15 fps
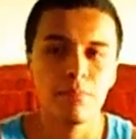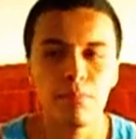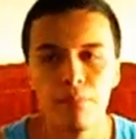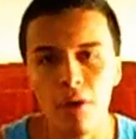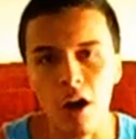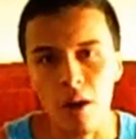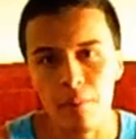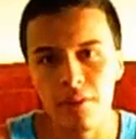
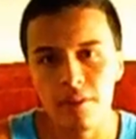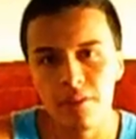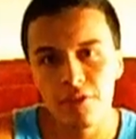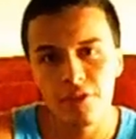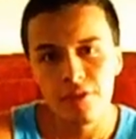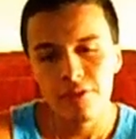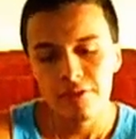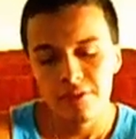popular
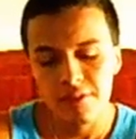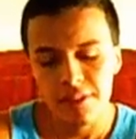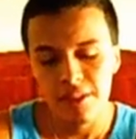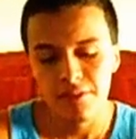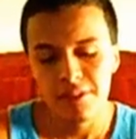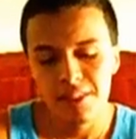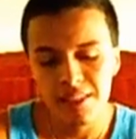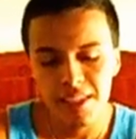girls, I
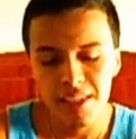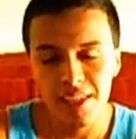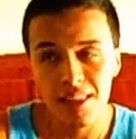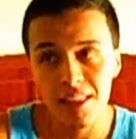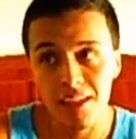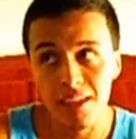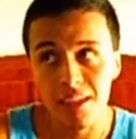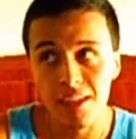would say,
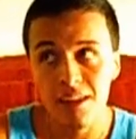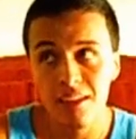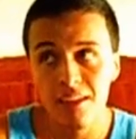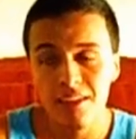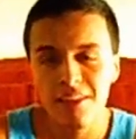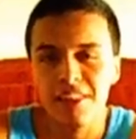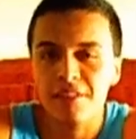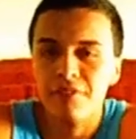like
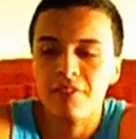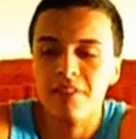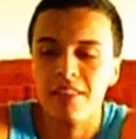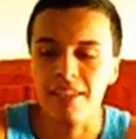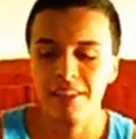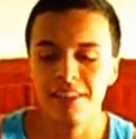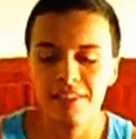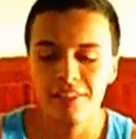they were
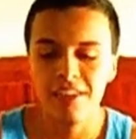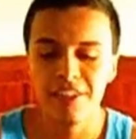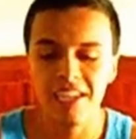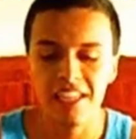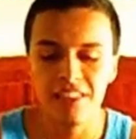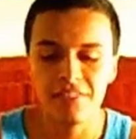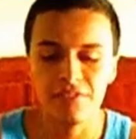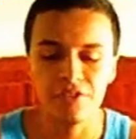like kind of